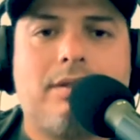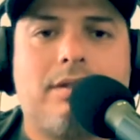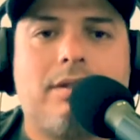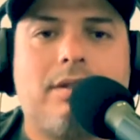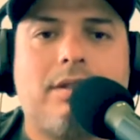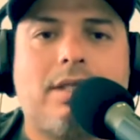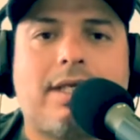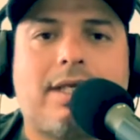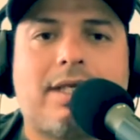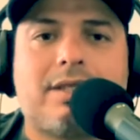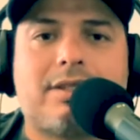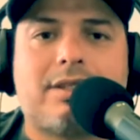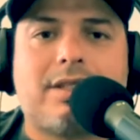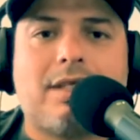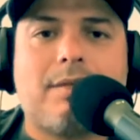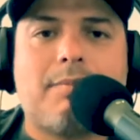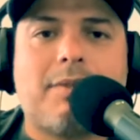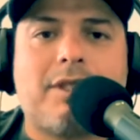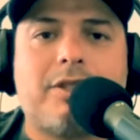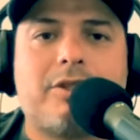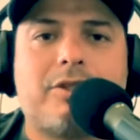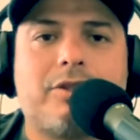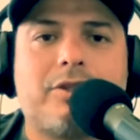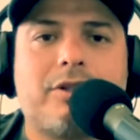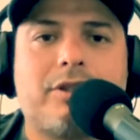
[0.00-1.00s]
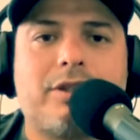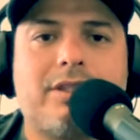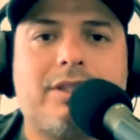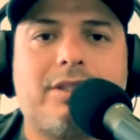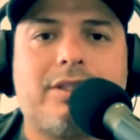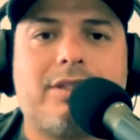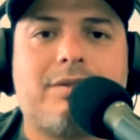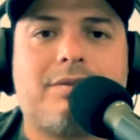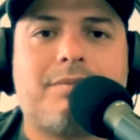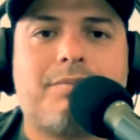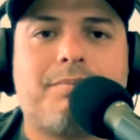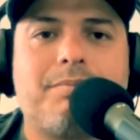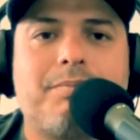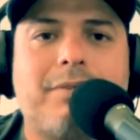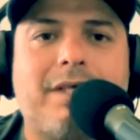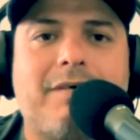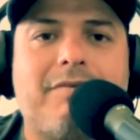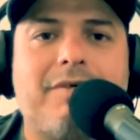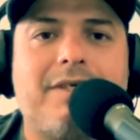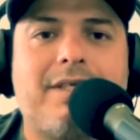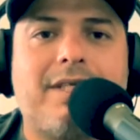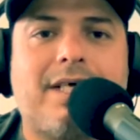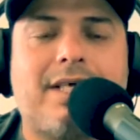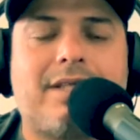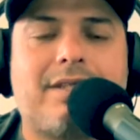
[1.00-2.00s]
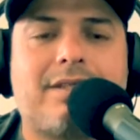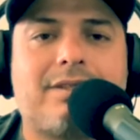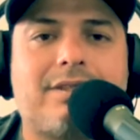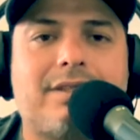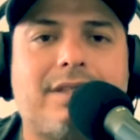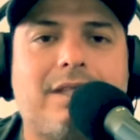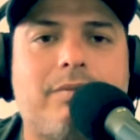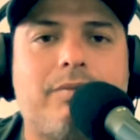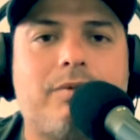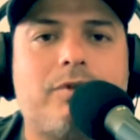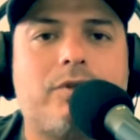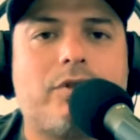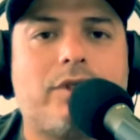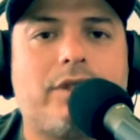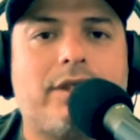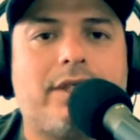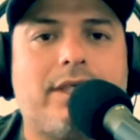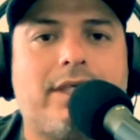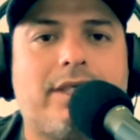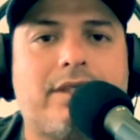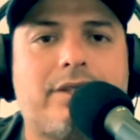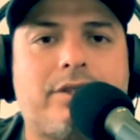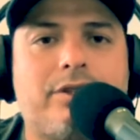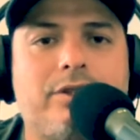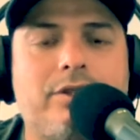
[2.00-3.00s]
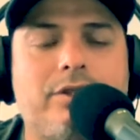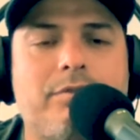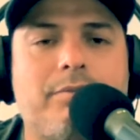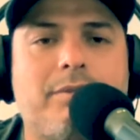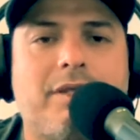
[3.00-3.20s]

Like I said, my journey is maybe not the same journey as you.